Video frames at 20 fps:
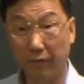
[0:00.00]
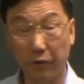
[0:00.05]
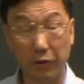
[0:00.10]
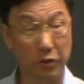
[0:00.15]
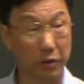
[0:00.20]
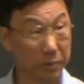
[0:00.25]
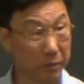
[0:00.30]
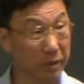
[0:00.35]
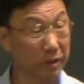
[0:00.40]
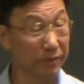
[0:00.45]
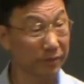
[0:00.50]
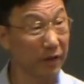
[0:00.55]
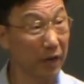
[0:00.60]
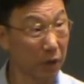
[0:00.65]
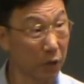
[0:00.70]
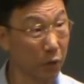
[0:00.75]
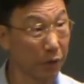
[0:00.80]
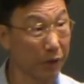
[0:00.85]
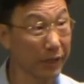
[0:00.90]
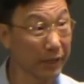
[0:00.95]
version of this
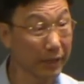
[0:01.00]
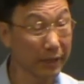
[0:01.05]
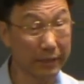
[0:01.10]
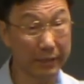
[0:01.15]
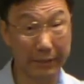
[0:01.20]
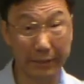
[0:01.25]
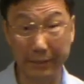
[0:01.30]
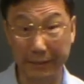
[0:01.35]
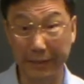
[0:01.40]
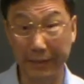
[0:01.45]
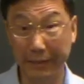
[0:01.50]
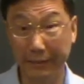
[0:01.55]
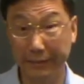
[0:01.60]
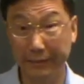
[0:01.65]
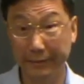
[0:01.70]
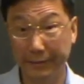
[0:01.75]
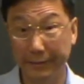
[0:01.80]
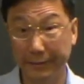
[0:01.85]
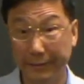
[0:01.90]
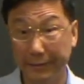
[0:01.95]
following. Okay,
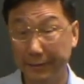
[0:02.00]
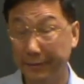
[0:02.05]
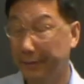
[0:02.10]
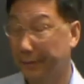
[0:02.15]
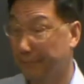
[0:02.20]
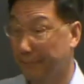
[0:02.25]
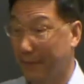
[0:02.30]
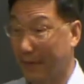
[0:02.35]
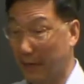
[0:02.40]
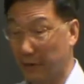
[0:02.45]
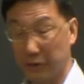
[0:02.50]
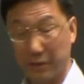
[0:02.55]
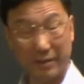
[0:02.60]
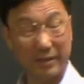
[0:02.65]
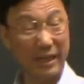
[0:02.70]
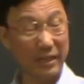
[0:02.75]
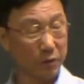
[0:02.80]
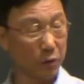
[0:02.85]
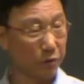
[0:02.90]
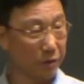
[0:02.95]
I'll
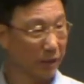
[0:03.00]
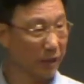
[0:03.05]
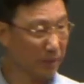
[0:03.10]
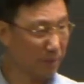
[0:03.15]
state only